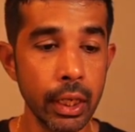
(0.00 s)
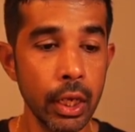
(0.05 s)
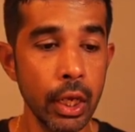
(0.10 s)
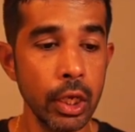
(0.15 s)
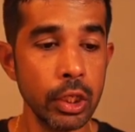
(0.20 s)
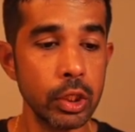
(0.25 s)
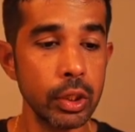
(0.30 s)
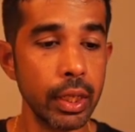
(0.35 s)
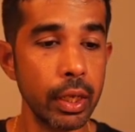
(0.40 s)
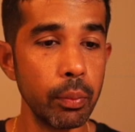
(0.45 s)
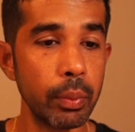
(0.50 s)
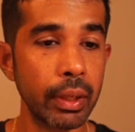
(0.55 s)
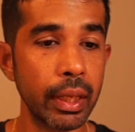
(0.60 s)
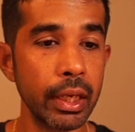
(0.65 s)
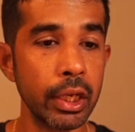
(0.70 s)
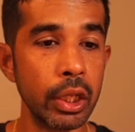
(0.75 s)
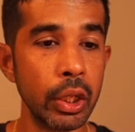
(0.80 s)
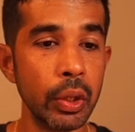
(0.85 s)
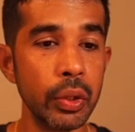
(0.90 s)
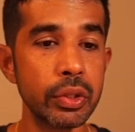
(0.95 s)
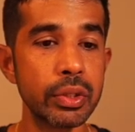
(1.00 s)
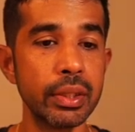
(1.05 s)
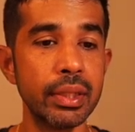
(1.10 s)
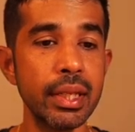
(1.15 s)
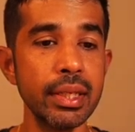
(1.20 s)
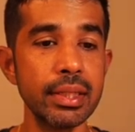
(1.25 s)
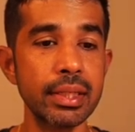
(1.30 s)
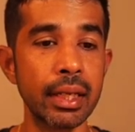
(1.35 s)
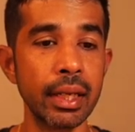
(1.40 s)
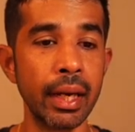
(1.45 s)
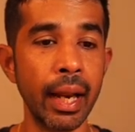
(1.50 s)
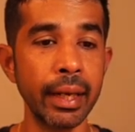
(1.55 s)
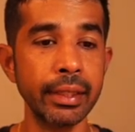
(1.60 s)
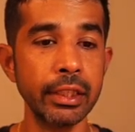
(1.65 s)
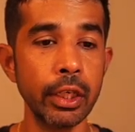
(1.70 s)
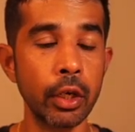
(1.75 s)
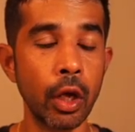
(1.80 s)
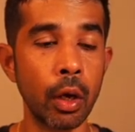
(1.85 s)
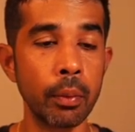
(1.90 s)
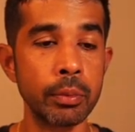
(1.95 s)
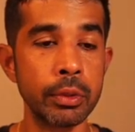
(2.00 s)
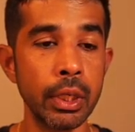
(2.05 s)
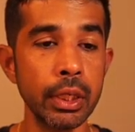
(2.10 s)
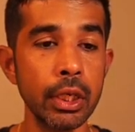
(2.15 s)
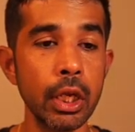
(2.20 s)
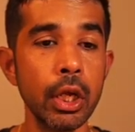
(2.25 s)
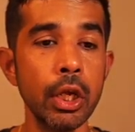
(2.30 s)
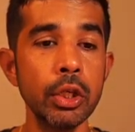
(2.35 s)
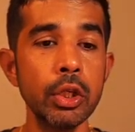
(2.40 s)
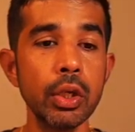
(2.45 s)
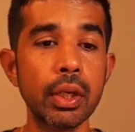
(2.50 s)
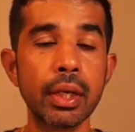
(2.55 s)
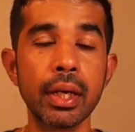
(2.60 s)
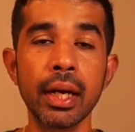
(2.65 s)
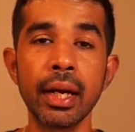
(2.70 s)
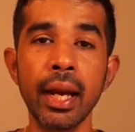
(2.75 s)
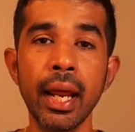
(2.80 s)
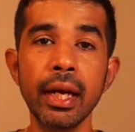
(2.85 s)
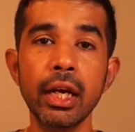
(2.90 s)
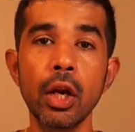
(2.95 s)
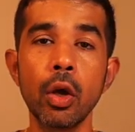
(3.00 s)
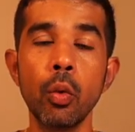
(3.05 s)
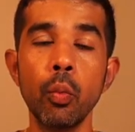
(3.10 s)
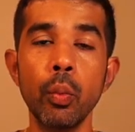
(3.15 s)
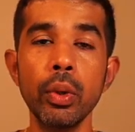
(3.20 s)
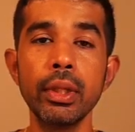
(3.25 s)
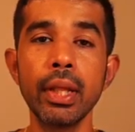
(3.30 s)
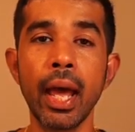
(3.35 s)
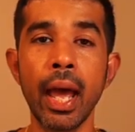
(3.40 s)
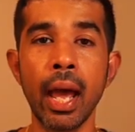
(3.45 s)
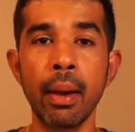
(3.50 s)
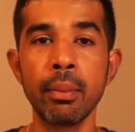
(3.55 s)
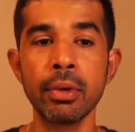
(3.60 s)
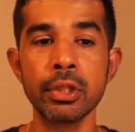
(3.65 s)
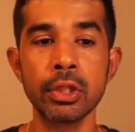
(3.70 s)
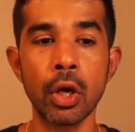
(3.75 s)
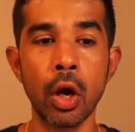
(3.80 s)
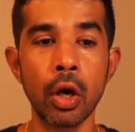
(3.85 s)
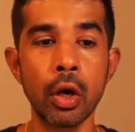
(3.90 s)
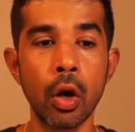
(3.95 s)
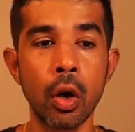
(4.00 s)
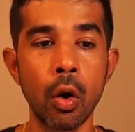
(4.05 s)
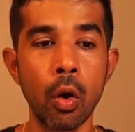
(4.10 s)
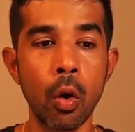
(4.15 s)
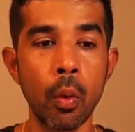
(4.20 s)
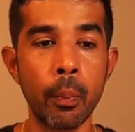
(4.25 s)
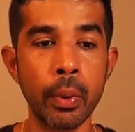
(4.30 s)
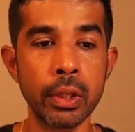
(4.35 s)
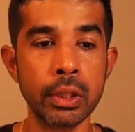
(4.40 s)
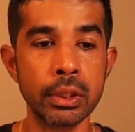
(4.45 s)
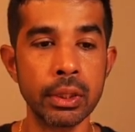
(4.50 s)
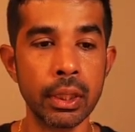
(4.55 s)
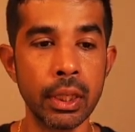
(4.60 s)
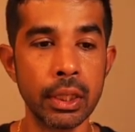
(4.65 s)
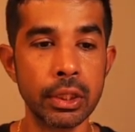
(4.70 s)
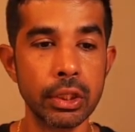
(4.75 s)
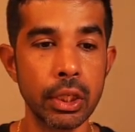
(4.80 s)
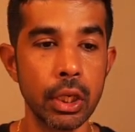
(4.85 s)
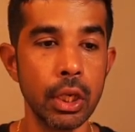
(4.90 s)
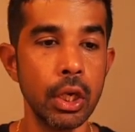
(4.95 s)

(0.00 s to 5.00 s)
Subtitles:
so that we can use this connection object to connect with Amazon OpenSearch.